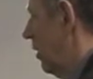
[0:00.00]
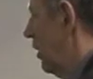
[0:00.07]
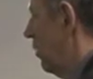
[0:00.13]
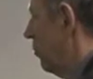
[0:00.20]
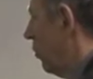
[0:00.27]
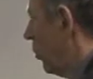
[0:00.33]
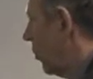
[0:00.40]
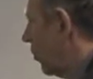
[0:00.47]

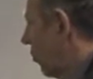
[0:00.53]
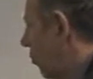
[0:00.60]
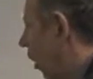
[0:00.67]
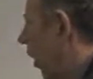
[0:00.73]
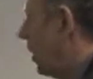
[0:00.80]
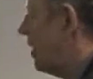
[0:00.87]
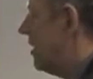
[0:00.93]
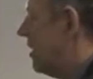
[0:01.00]
So you
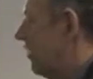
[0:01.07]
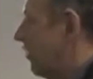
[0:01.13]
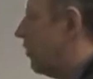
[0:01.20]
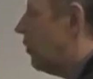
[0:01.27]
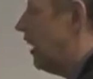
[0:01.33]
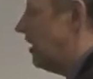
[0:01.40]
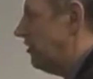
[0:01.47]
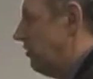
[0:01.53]
start
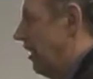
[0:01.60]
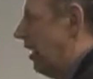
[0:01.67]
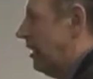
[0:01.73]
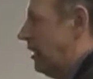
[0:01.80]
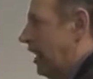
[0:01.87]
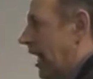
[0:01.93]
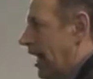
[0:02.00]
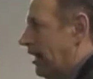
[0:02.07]

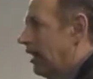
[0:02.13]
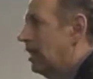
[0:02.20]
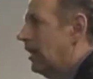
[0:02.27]
differentiating that.